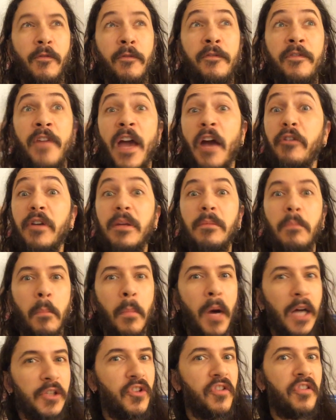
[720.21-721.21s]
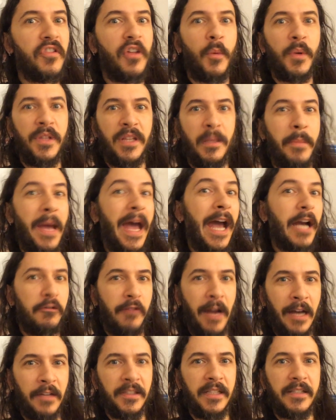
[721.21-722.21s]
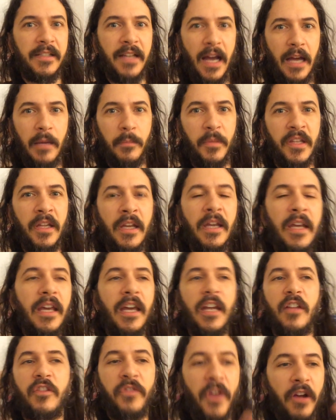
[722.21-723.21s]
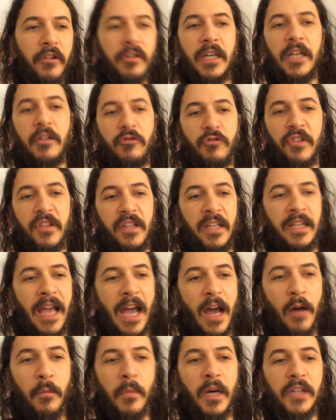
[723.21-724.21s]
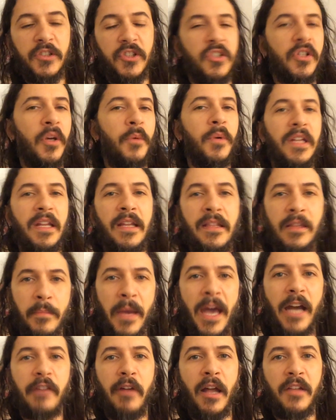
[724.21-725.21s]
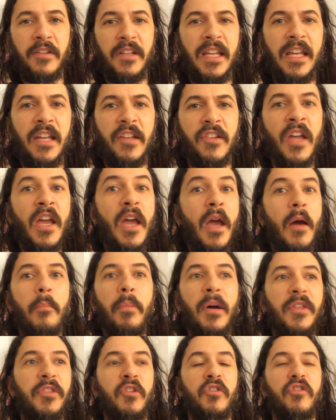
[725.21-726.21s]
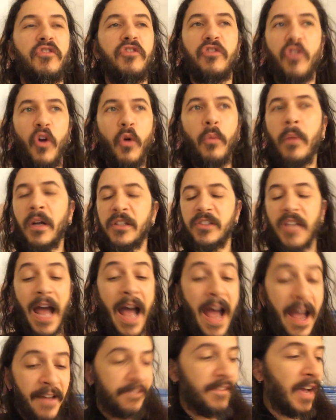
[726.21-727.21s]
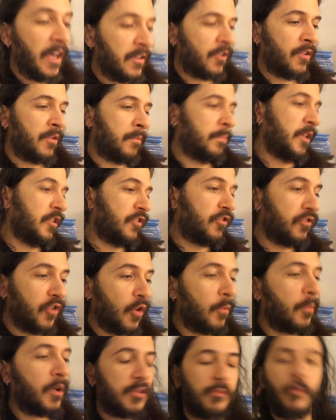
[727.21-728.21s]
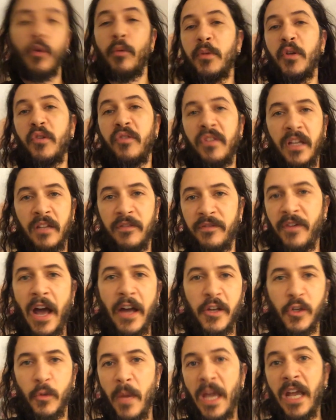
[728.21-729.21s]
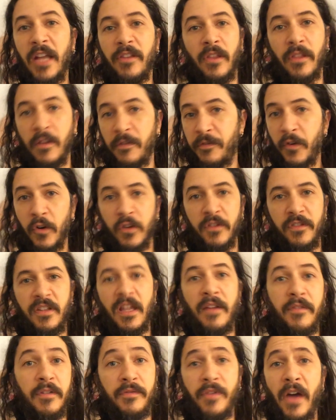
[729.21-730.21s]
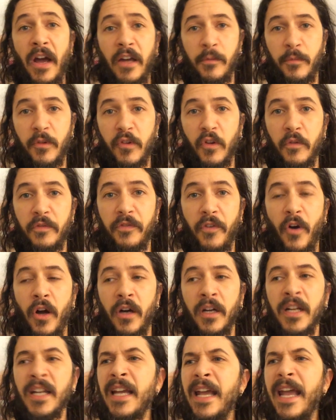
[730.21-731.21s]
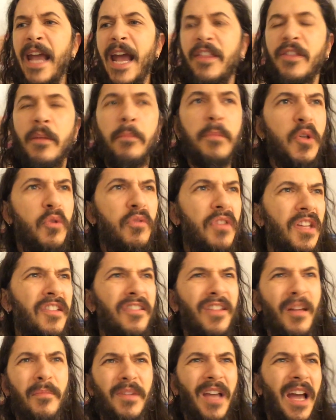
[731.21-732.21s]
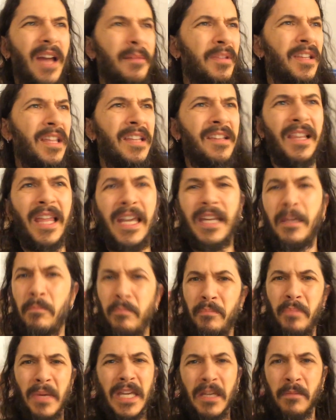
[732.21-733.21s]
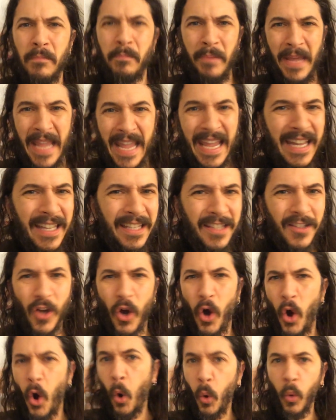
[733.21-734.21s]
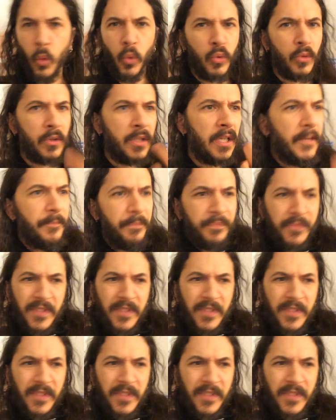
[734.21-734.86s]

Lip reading: very much so in the background at times. It's very interesting how much so in the background it is, but there's so much, I found there to be so much more music in Volume 8 than the first 7 volumes so far. And the music sometimes is like big band, old